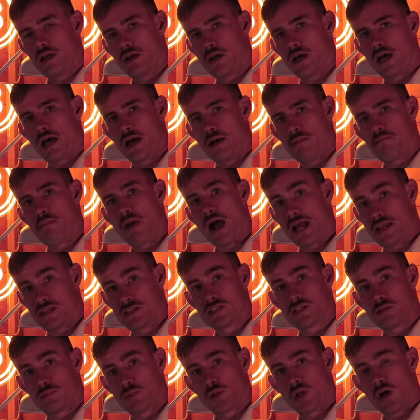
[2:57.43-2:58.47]

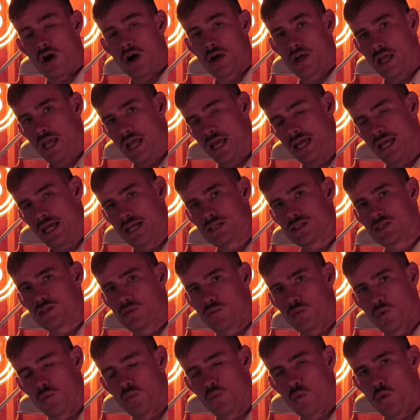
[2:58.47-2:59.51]
mines the block and gets the
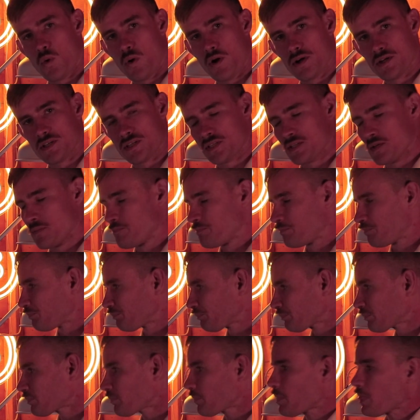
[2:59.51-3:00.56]
rewards.
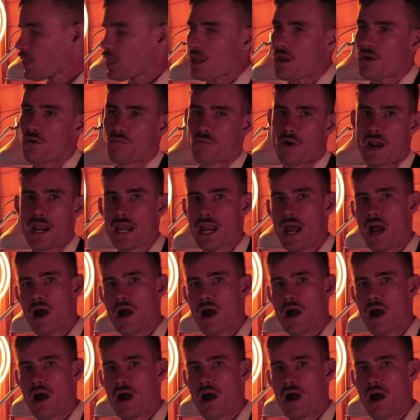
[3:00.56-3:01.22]
Right